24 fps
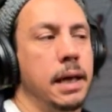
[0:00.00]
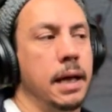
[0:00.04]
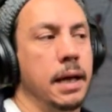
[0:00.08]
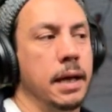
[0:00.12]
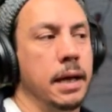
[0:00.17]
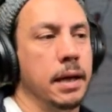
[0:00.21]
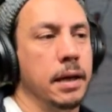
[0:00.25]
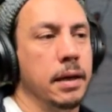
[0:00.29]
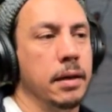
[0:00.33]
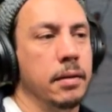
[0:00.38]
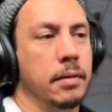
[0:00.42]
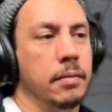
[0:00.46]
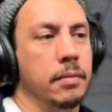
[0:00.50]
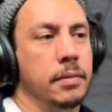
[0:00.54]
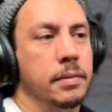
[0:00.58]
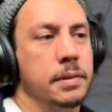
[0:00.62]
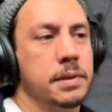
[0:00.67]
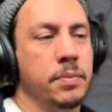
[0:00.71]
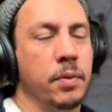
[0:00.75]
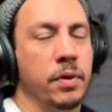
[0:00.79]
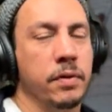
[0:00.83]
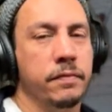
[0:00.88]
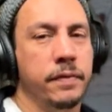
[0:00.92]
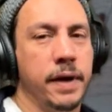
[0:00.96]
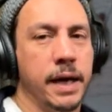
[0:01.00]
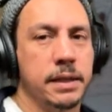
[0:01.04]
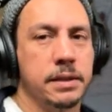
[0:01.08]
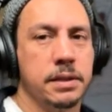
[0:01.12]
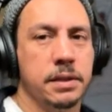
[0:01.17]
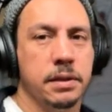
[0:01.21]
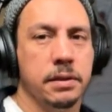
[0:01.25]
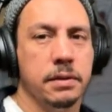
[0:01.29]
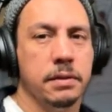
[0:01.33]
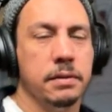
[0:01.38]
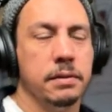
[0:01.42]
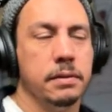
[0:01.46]
It's more
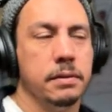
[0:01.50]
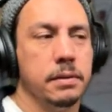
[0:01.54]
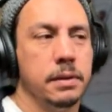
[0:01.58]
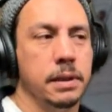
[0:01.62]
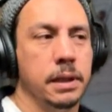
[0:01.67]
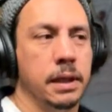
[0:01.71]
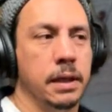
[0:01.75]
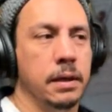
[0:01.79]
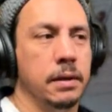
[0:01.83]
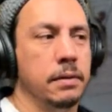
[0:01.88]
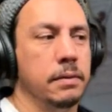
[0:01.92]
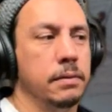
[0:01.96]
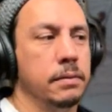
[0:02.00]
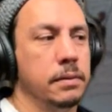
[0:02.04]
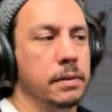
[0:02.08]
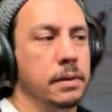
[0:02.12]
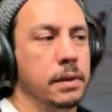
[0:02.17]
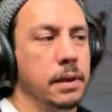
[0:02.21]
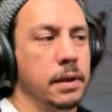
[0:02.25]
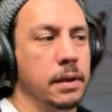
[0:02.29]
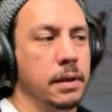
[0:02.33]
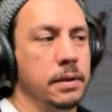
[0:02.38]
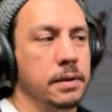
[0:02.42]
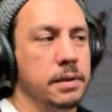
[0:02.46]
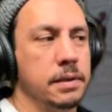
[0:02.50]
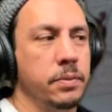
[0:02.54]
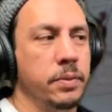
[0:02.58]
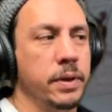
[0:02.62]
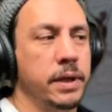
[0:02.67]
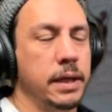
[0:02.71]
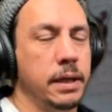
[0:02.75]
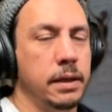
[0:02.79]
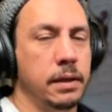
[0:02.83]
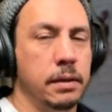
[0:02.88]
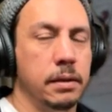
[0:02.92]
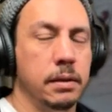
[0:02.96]
vector, you know,
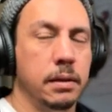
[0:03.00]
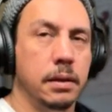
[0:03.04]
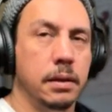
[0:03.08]
so